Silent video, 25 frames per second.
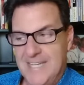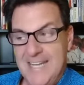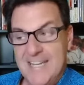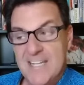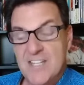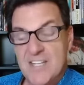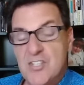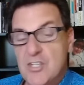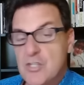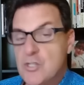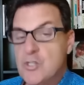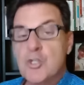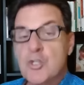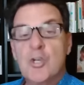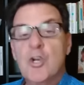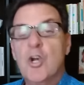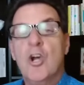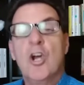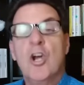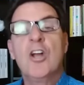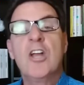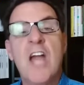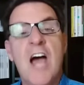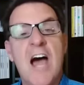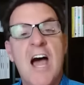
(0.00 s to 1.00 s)
it is a
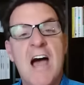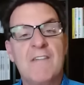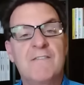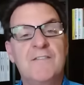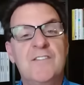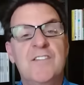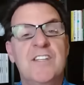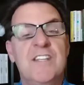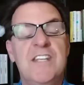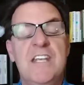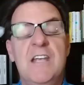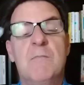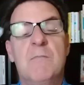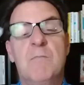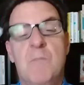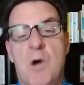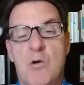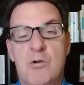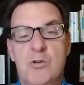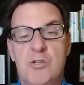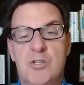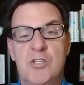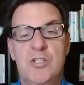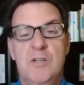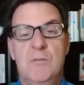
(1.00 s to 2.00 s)
turnoff to the
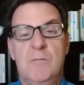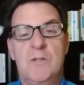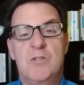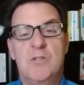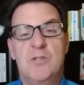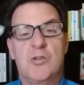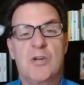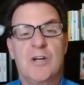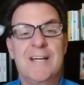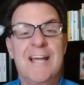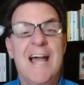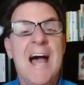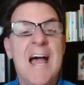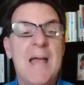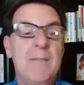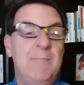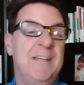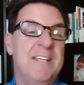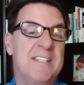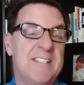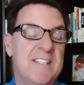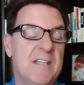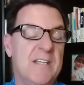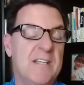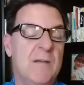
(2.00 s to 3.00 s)
emotionally mature guy,
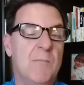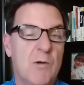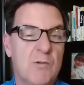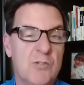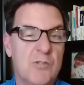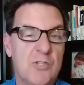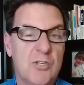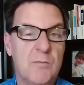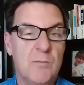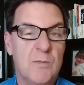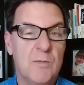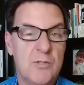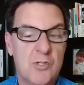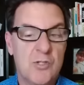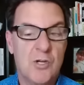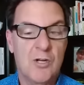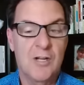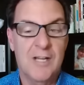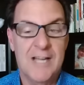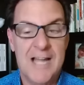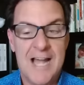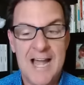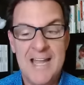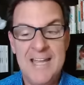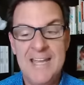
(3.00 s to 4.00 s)
because the emotionally
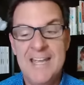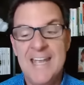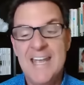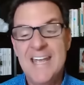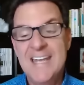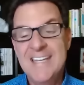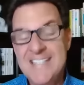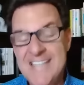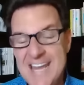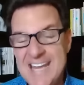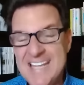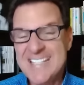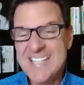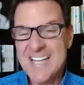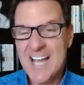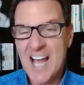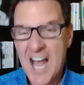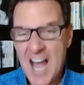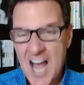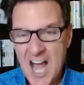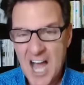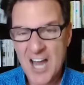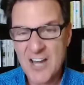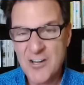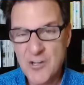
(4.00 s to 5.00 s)
mature guy takes one
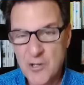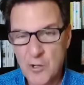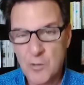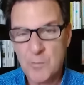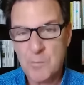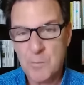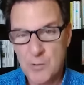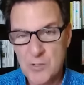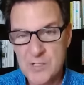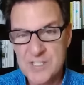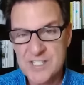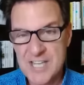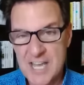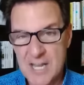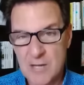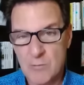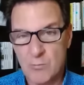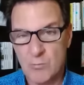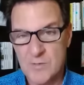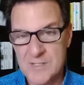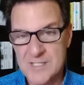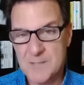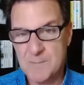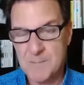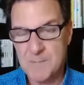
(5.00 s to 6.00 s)
hundred percent
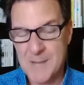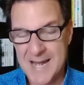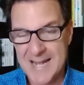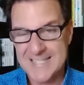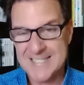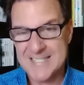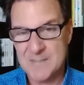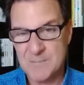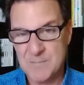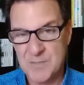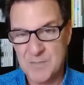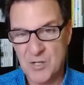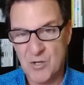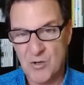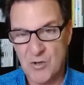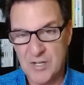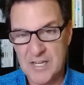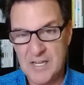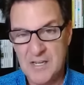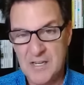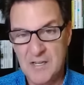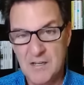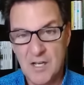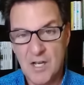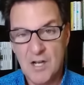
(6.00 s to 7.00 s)

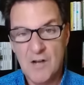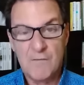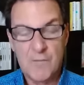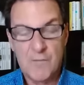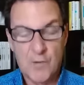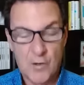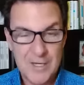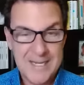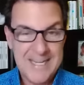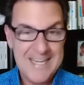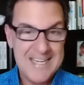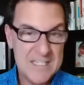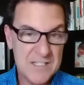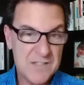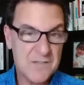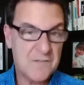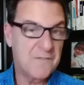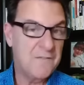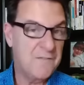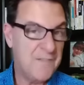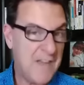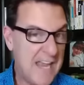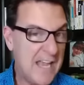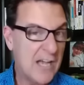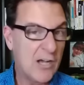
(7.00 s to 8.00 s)
responsibility for his
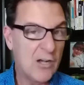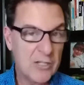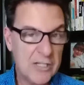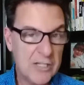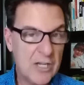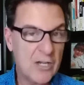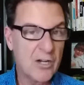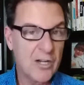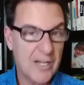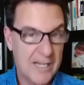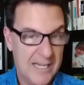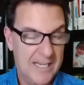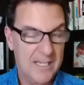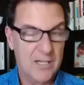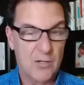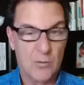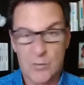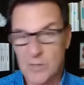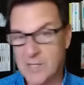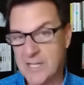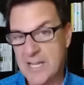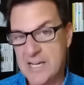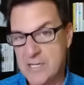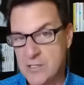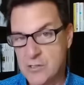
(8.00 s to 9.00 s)
failure in a
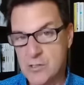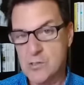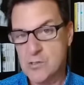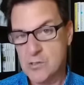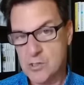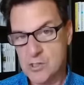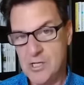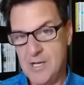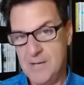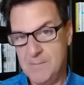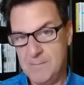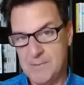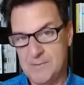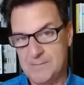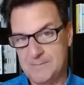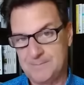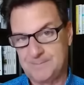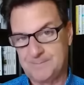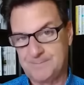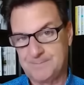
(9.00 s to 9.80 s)
relationship.